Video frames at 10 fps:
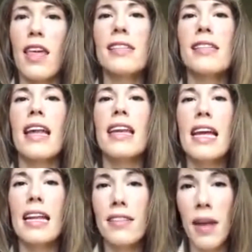Things that
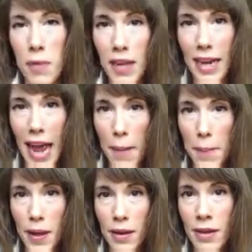need something to
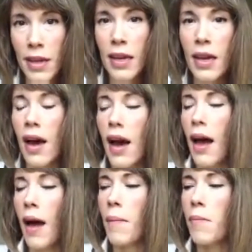happen
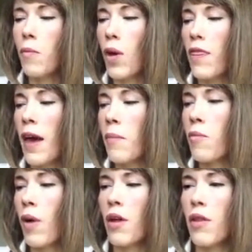with
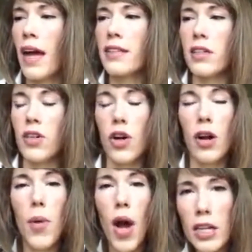them, whether that's a
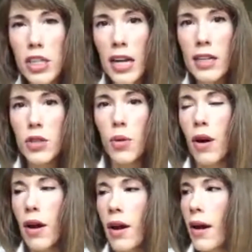current project
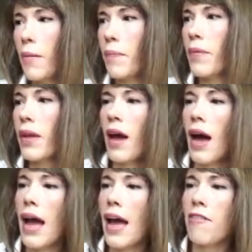or I
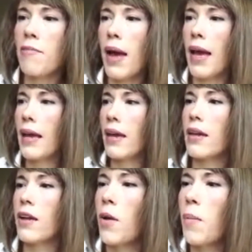have my
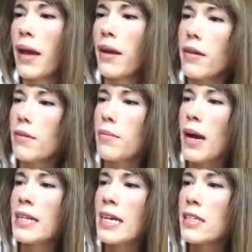
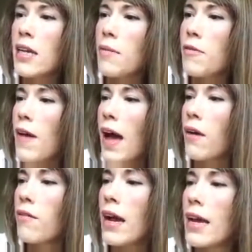desktop
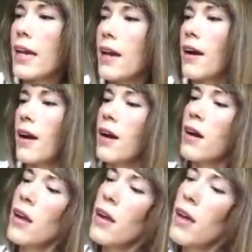file right here.